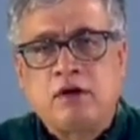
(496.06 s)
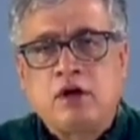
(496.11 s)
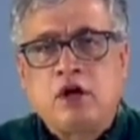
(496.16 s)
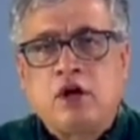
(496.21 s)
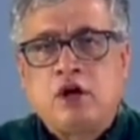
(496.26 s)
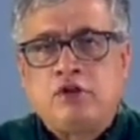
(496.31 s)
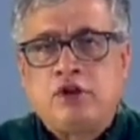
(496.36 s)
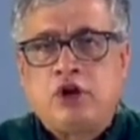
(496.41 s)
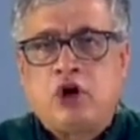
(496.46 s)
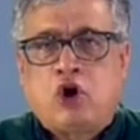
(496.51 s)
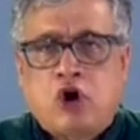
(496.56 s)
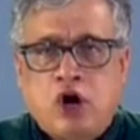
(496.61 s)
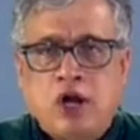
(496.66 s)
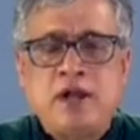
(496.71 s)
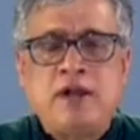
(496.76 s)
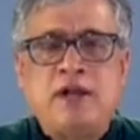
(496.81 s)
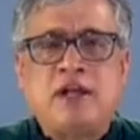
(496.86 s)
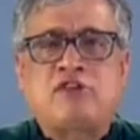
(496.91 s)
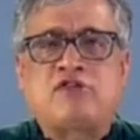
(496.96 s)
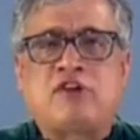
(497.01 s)
The All
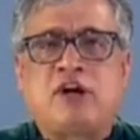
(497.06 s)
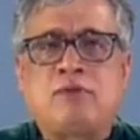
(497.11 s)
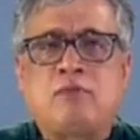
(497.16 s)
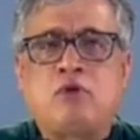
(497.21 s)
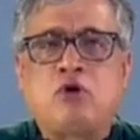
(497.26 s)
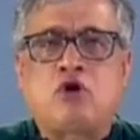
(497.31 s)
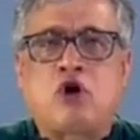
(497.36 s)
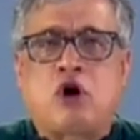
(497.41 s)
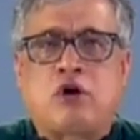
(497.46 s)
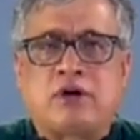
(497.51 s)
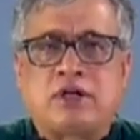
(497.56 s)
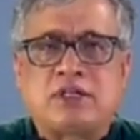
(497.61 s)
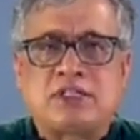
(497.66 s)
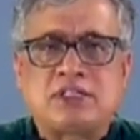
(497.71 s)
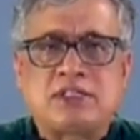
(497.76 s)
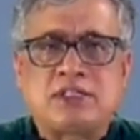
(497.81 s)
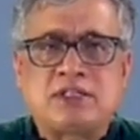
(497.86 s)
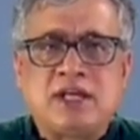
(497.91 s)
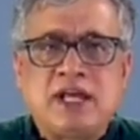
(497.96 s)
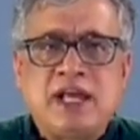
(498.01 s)
India Trinamool
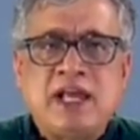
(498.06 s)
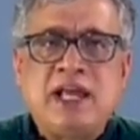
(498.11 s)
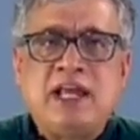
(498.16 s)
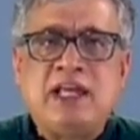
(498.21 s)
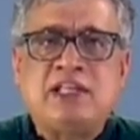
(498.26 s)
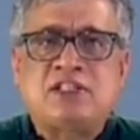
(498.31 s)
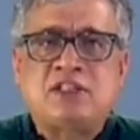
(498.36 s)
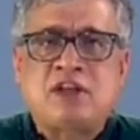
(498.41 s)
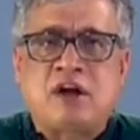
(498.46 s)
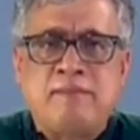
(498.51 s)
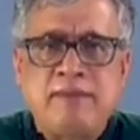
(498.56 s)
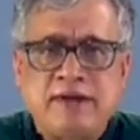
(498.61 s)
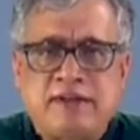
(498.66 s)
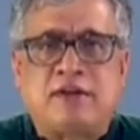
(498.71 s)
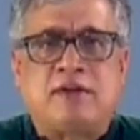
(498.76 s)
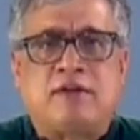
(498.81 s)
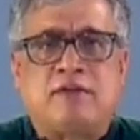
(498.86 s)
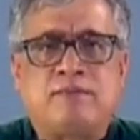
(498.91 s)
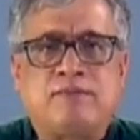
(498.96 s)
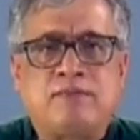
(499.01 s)
Congress is committed